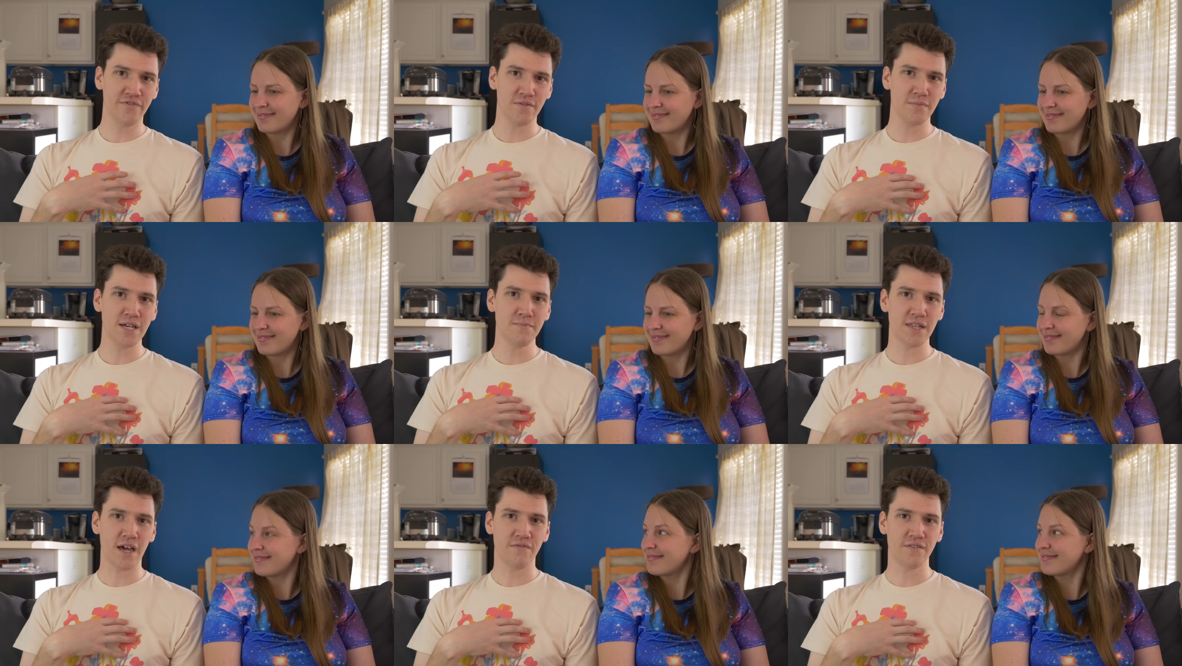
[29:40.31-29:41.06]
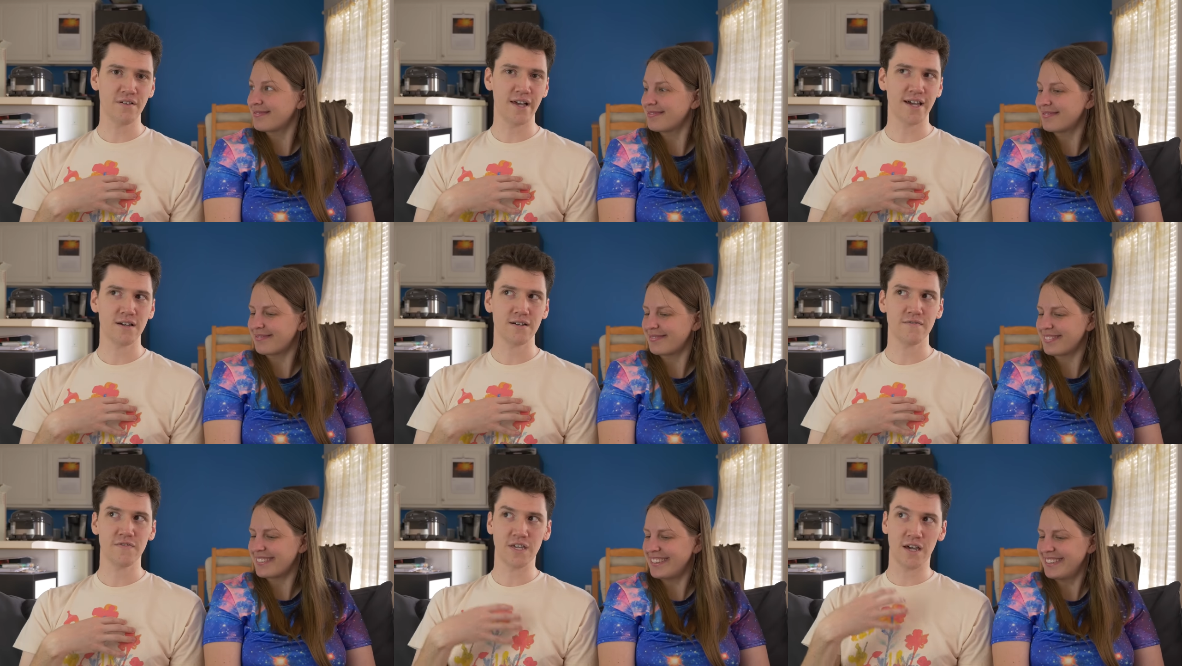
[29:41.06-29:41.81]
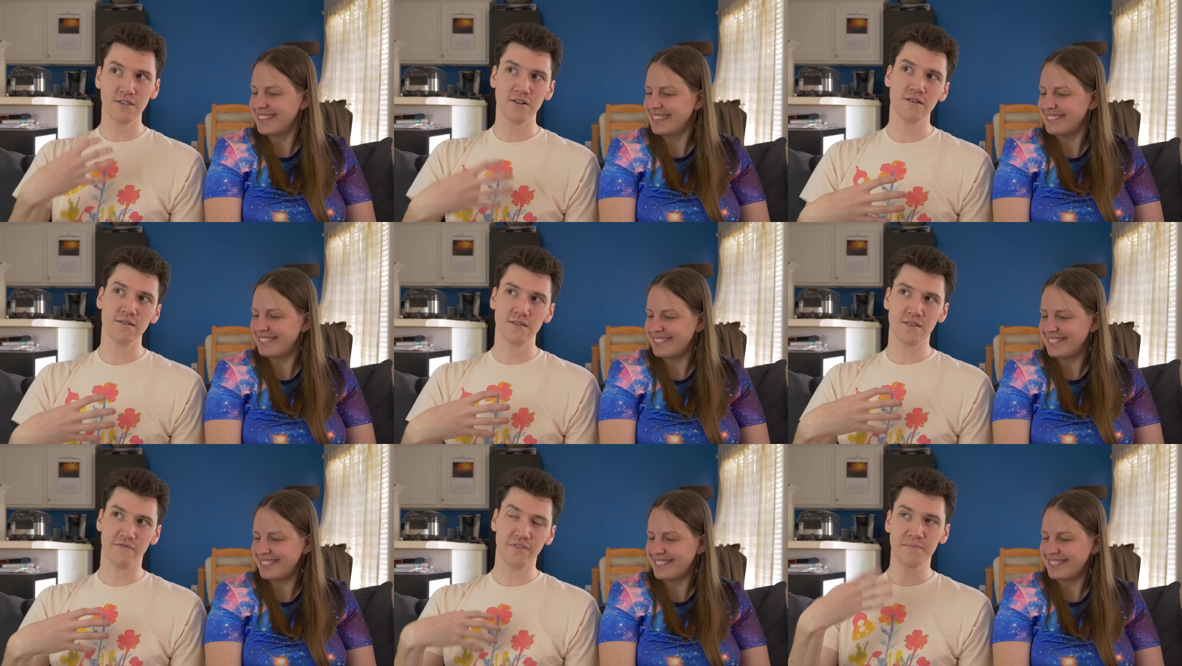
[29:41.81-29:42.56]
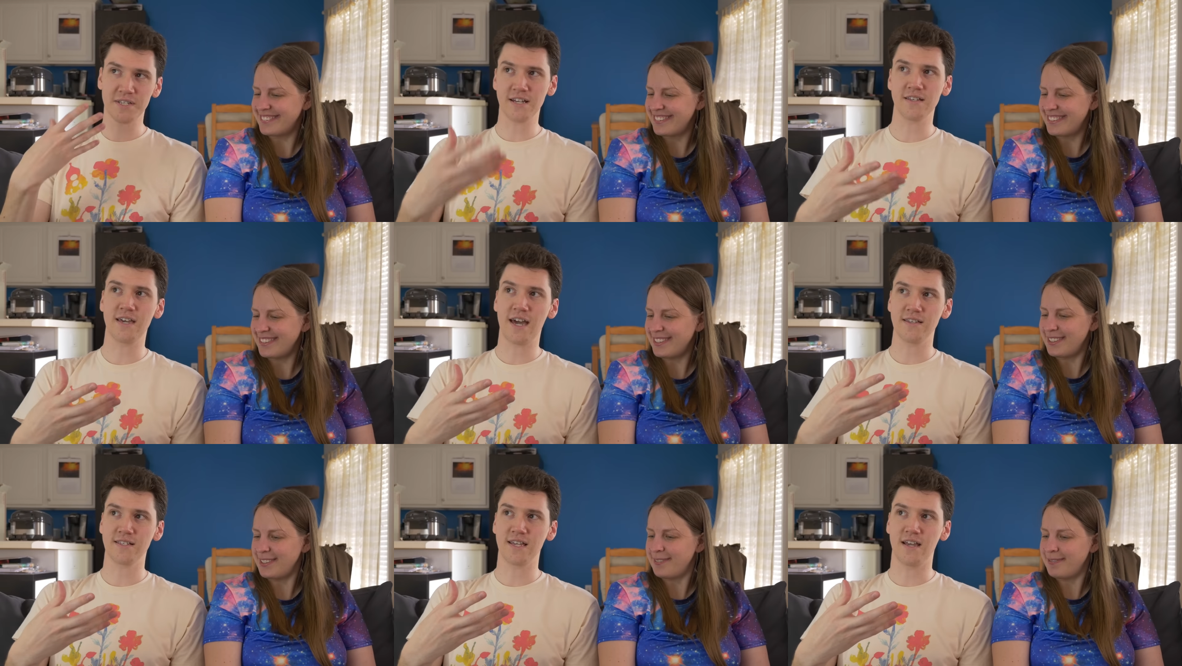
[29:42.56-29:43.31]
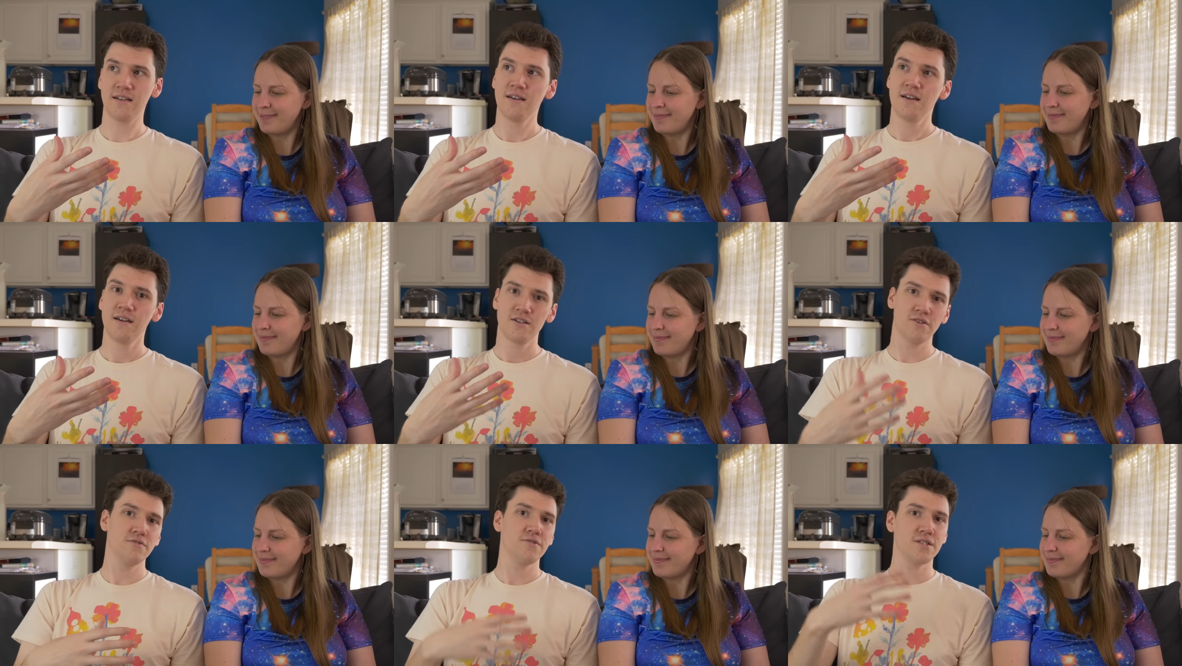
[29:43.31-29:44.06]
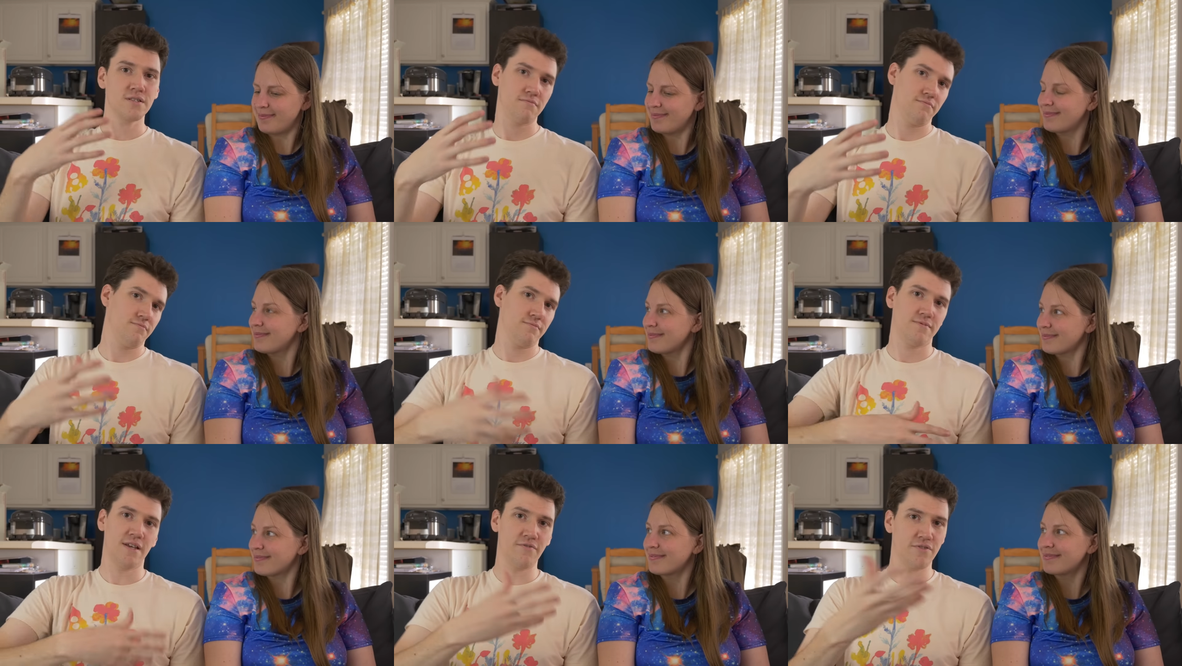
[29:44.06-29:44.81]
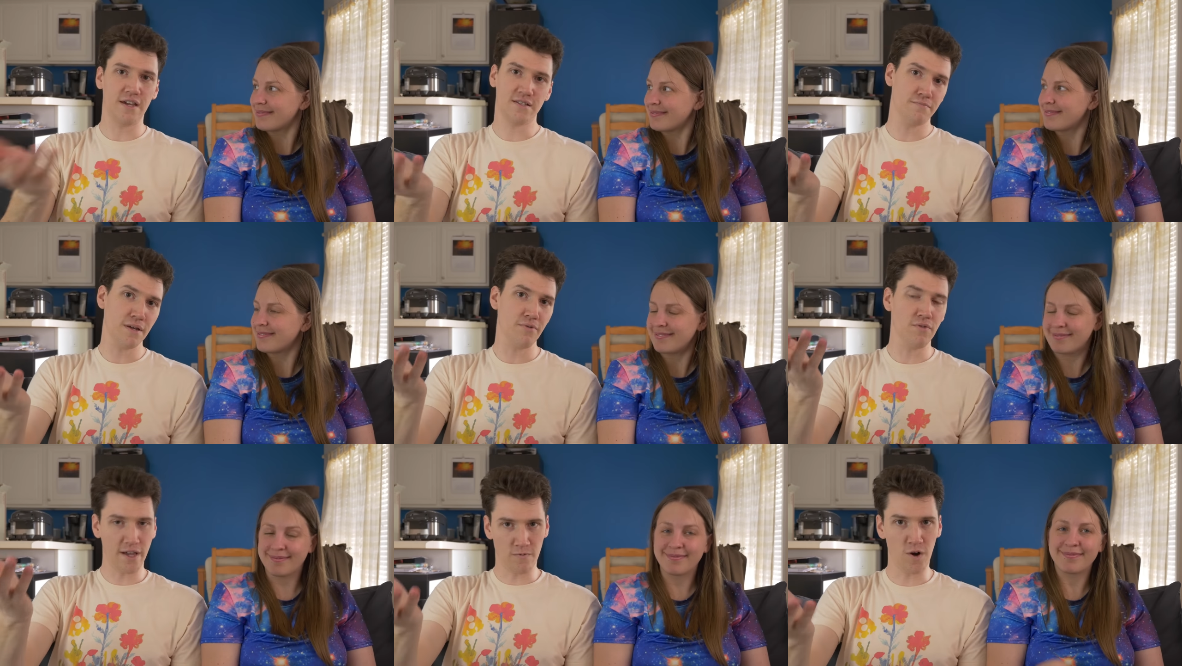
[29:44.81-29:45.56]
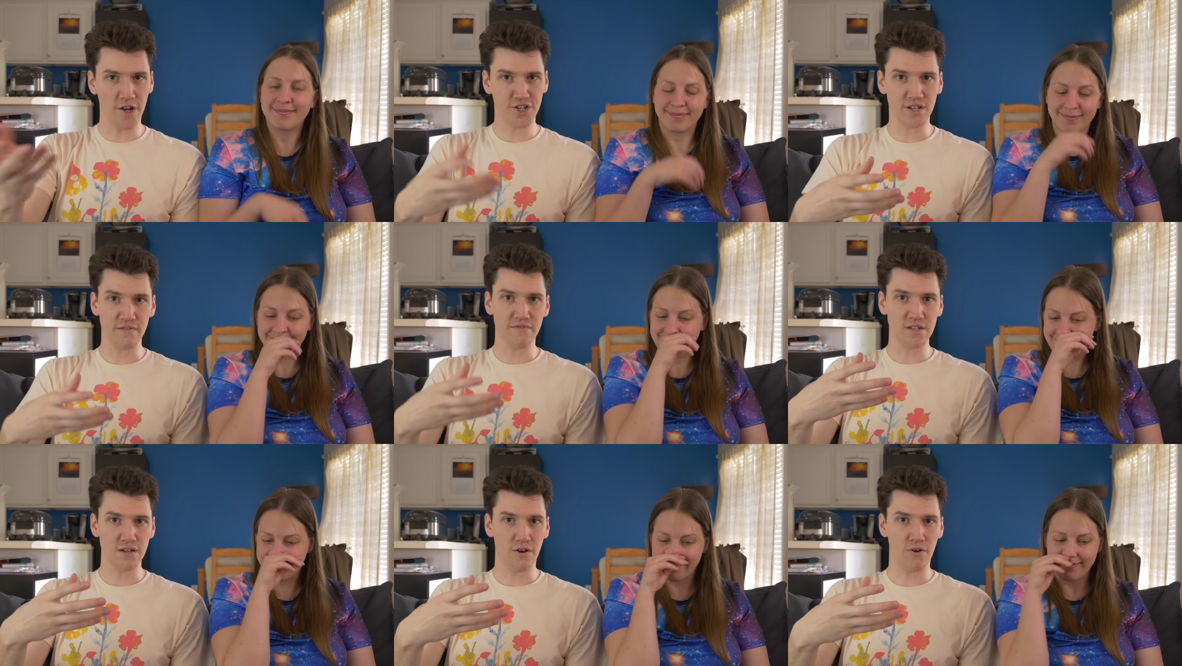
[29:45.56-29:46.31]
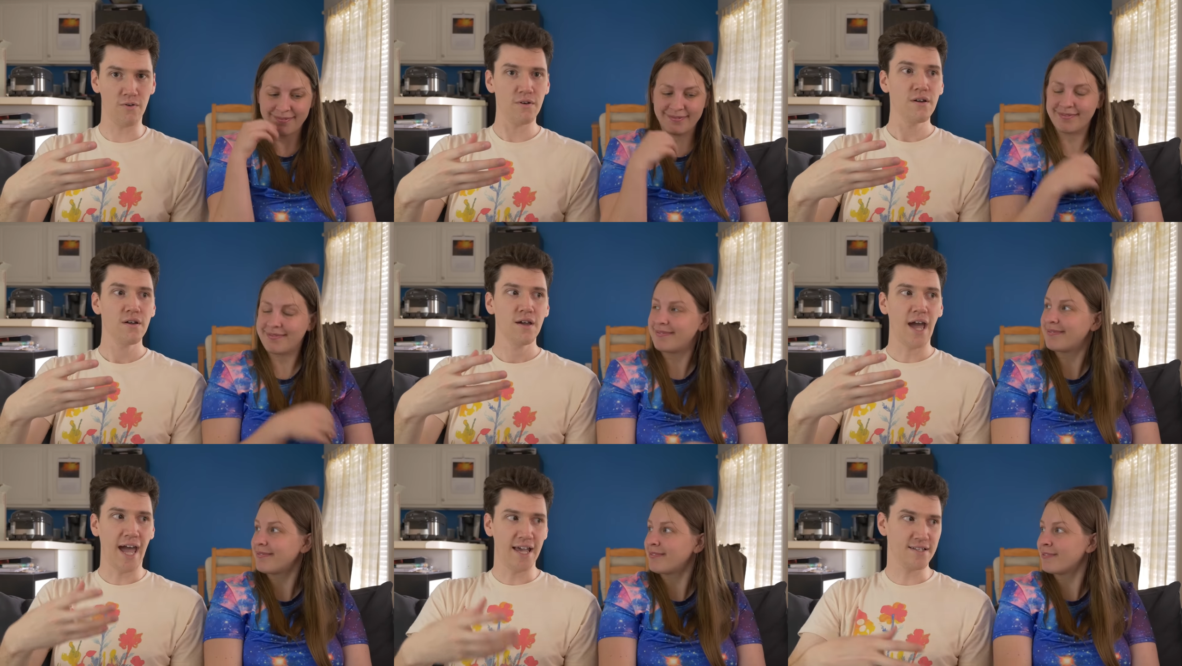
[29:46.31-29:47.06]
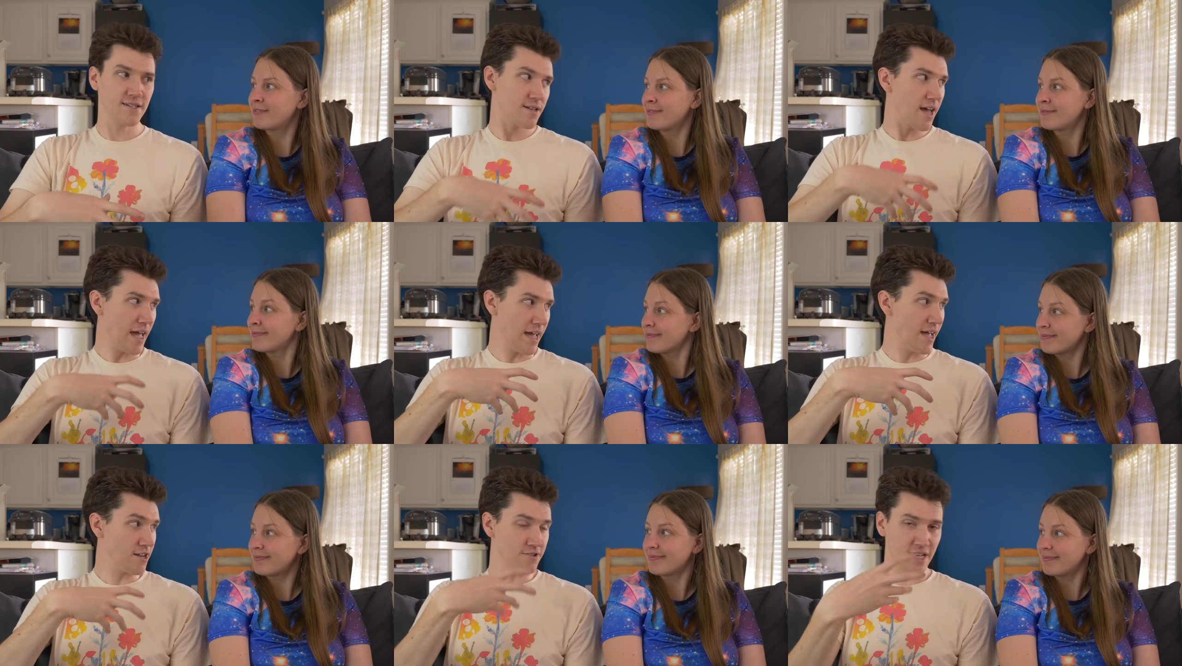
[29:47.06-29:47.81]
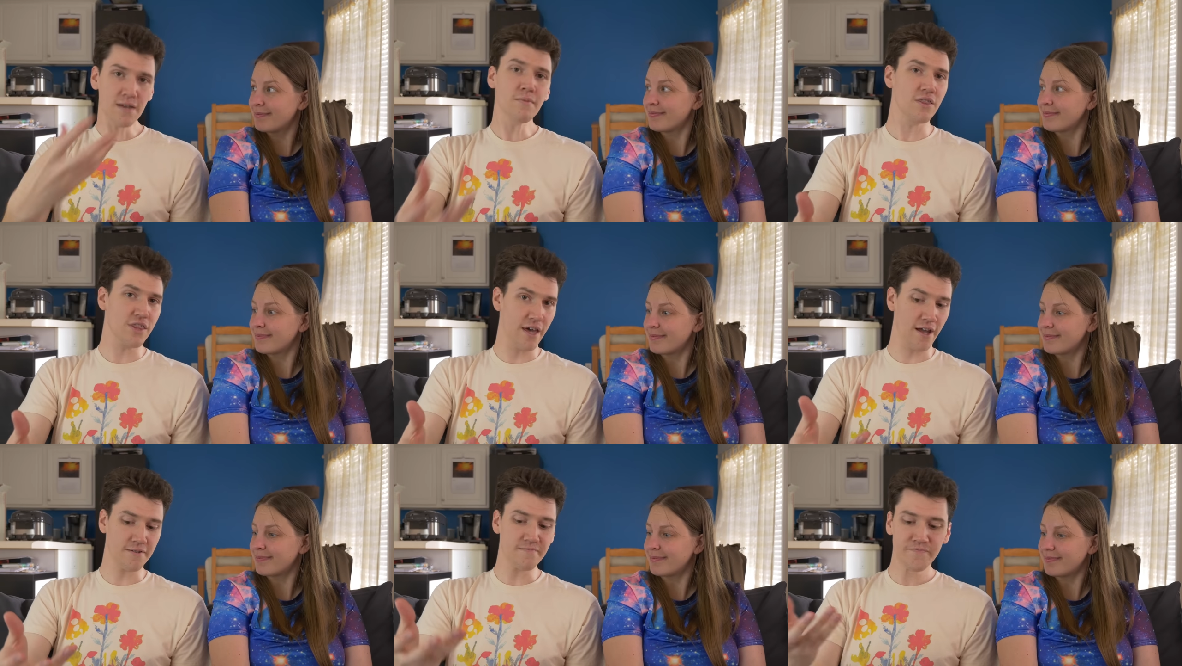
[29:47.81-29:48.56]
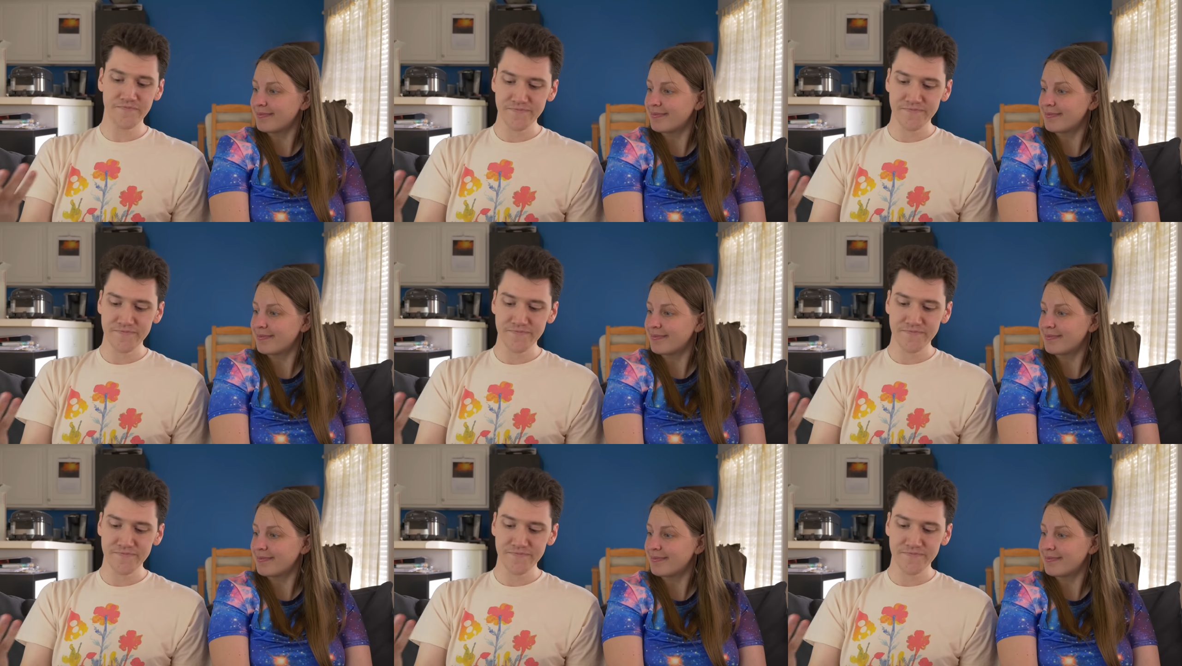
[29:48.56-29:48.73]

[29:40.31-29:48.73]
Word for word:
Speaker 1: for me, but I feel like the other, the flip side of that is that, you know, there's several thousand people like watching the video as a entertainment thing.